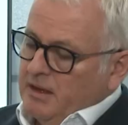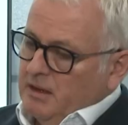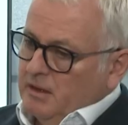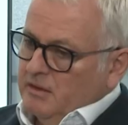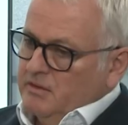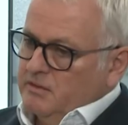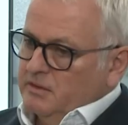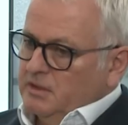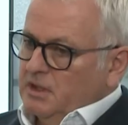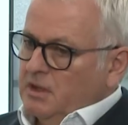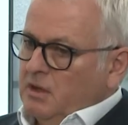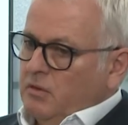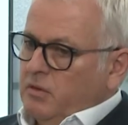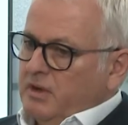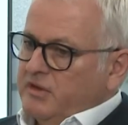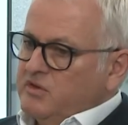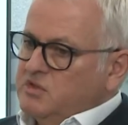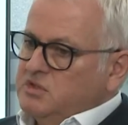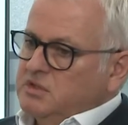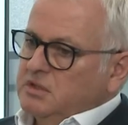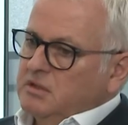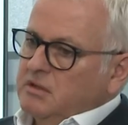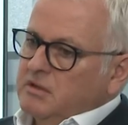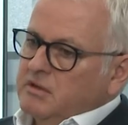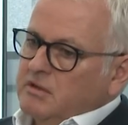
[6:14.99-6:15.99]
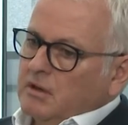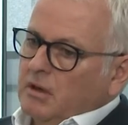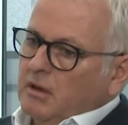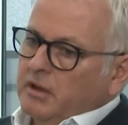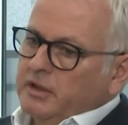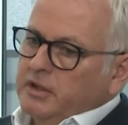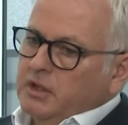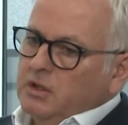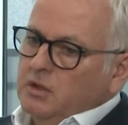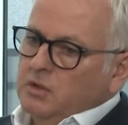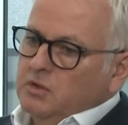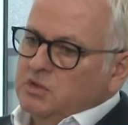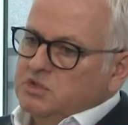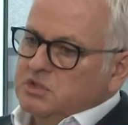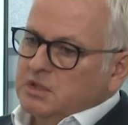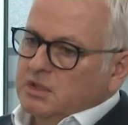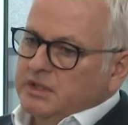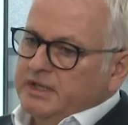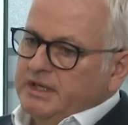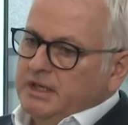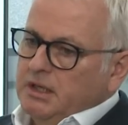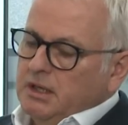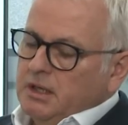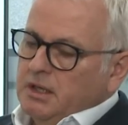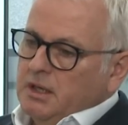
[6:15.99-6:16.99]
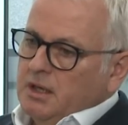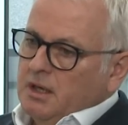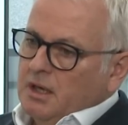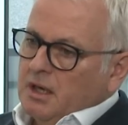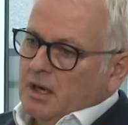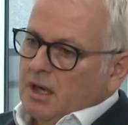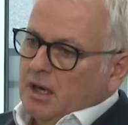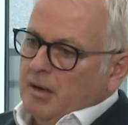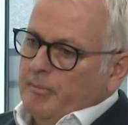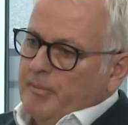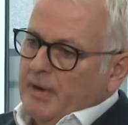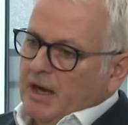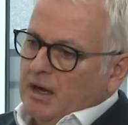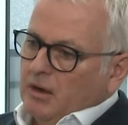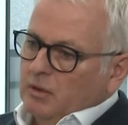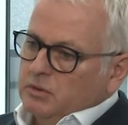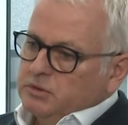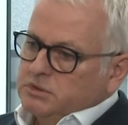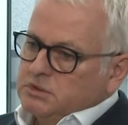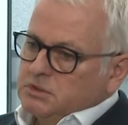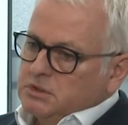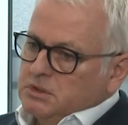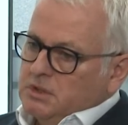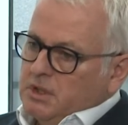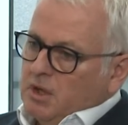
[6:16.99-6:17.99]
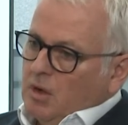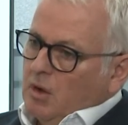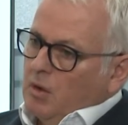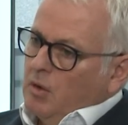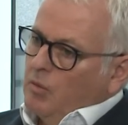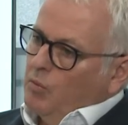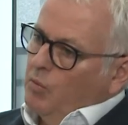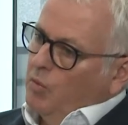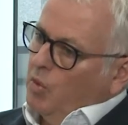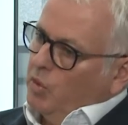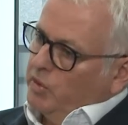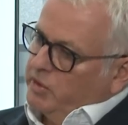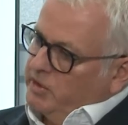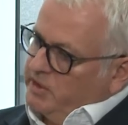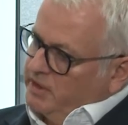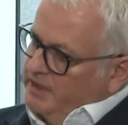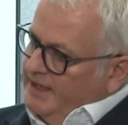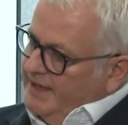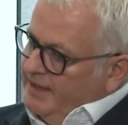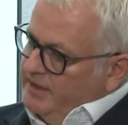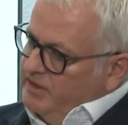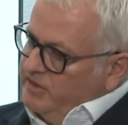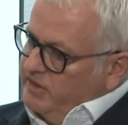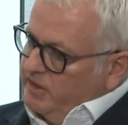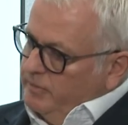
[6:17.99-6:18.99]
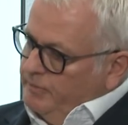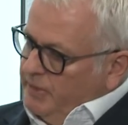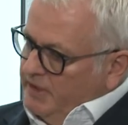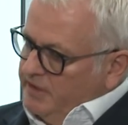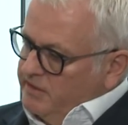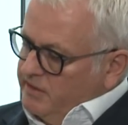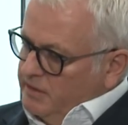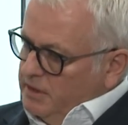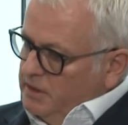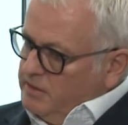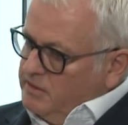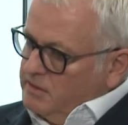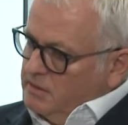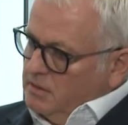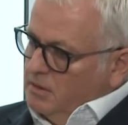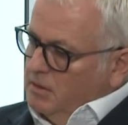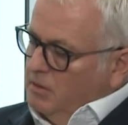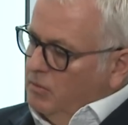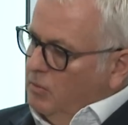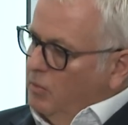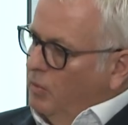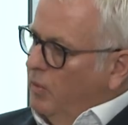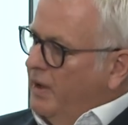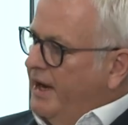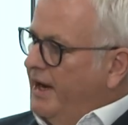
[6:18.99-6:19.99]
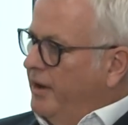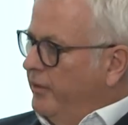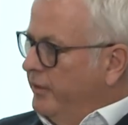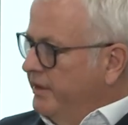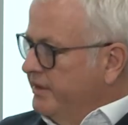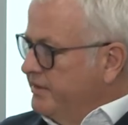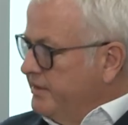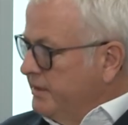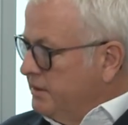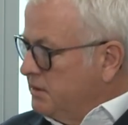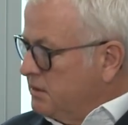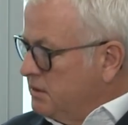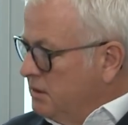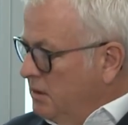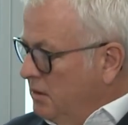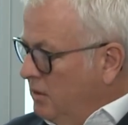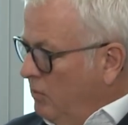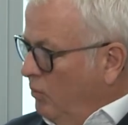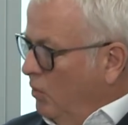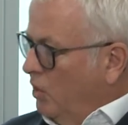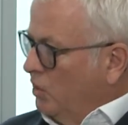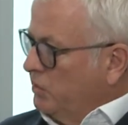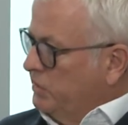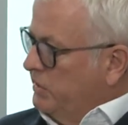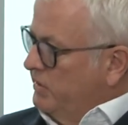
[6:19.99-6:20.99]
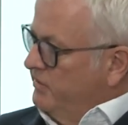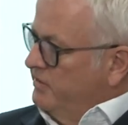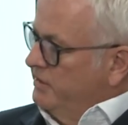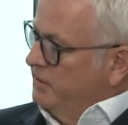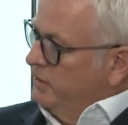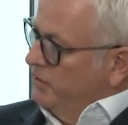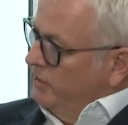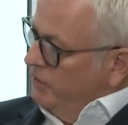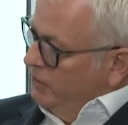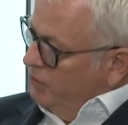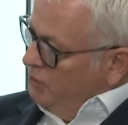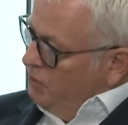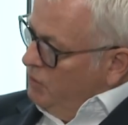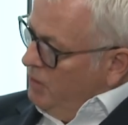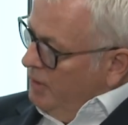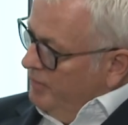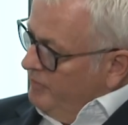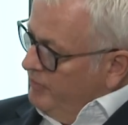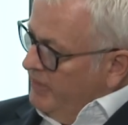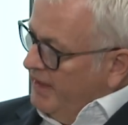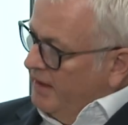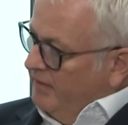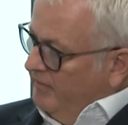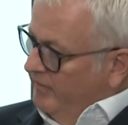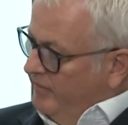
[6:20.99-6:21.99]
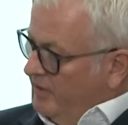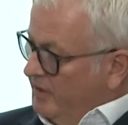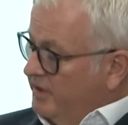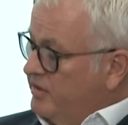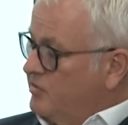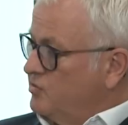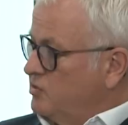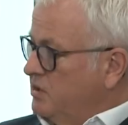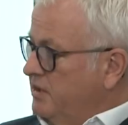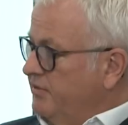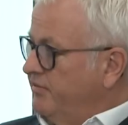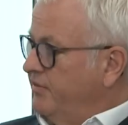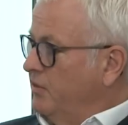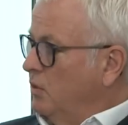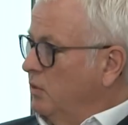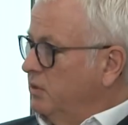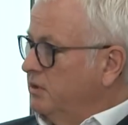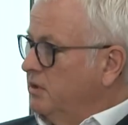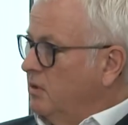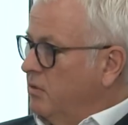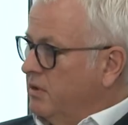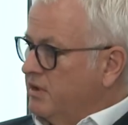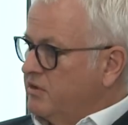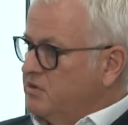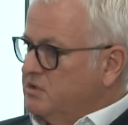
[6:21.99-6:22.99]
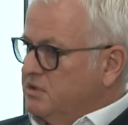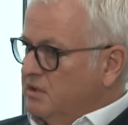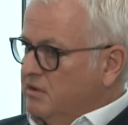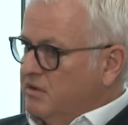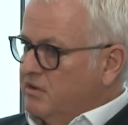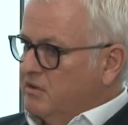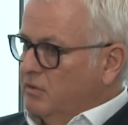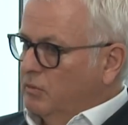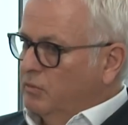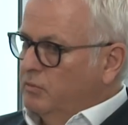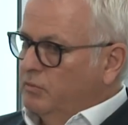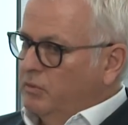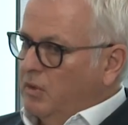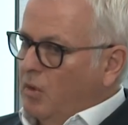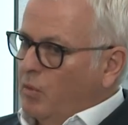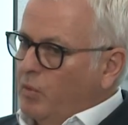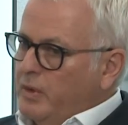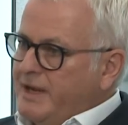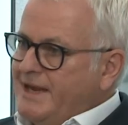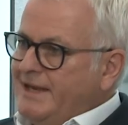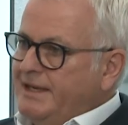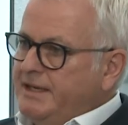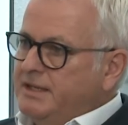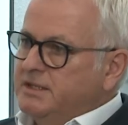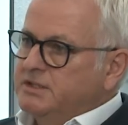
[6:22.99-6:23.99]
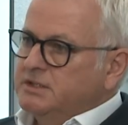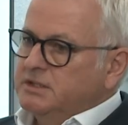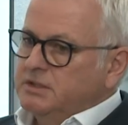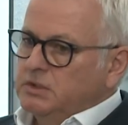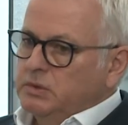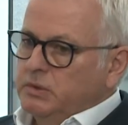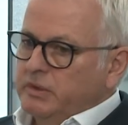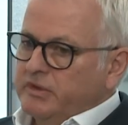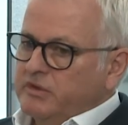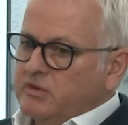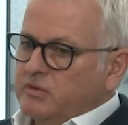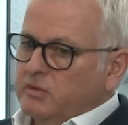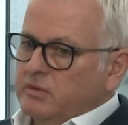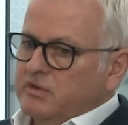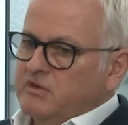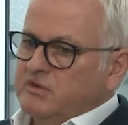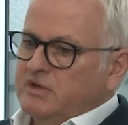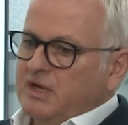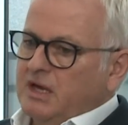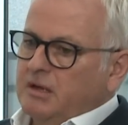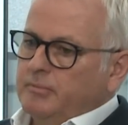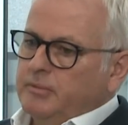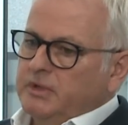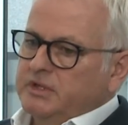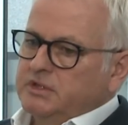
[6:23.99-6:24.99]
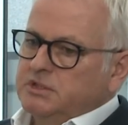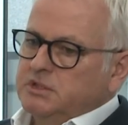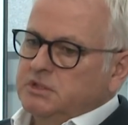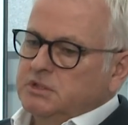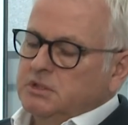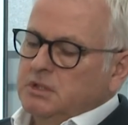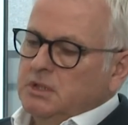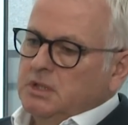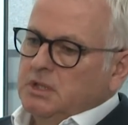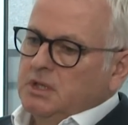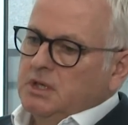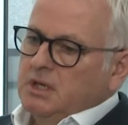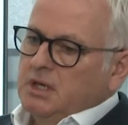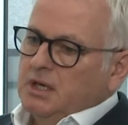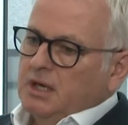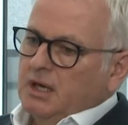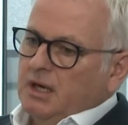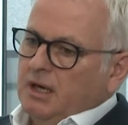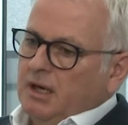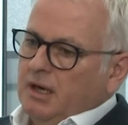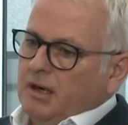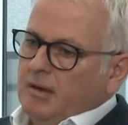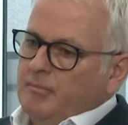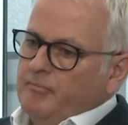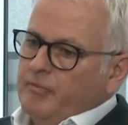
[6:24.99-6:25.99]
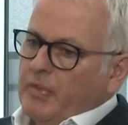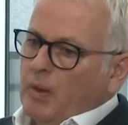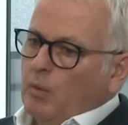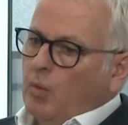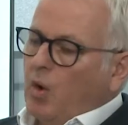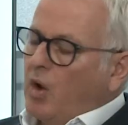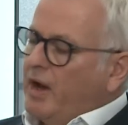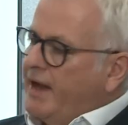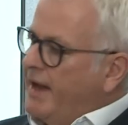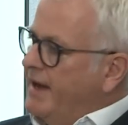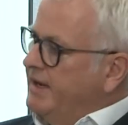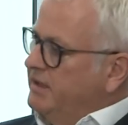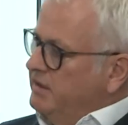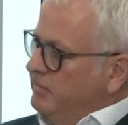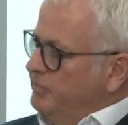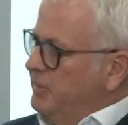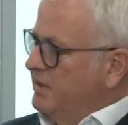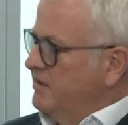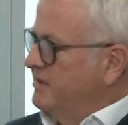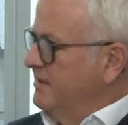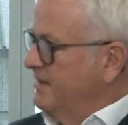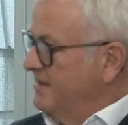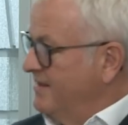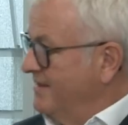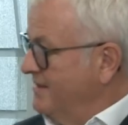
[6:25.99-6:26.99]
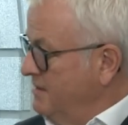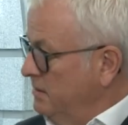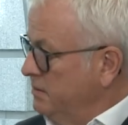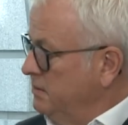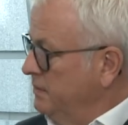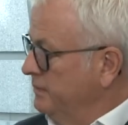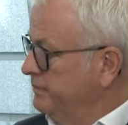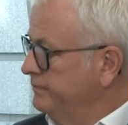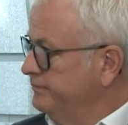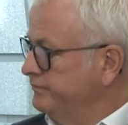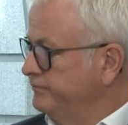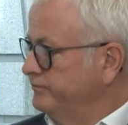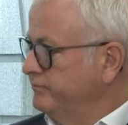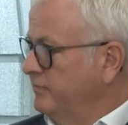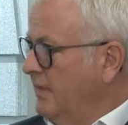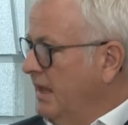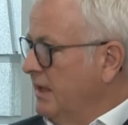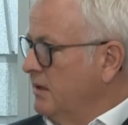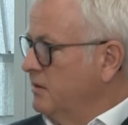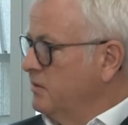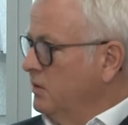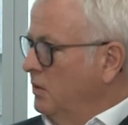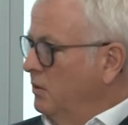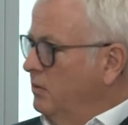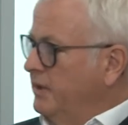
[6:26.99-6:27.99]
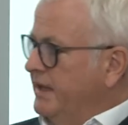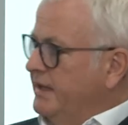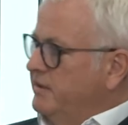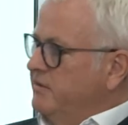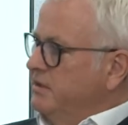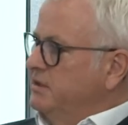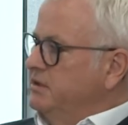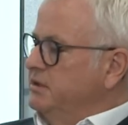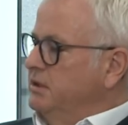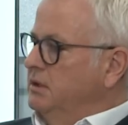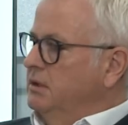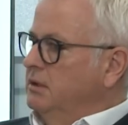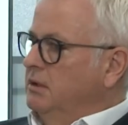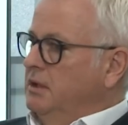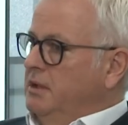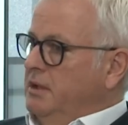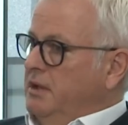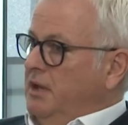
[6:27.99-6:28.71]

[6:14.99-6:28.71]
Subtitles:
So the questions are usually about what is the business, where is it, what does it do? Very straightforward questions. So what we need to do is to establish what kind of business is it? So is it a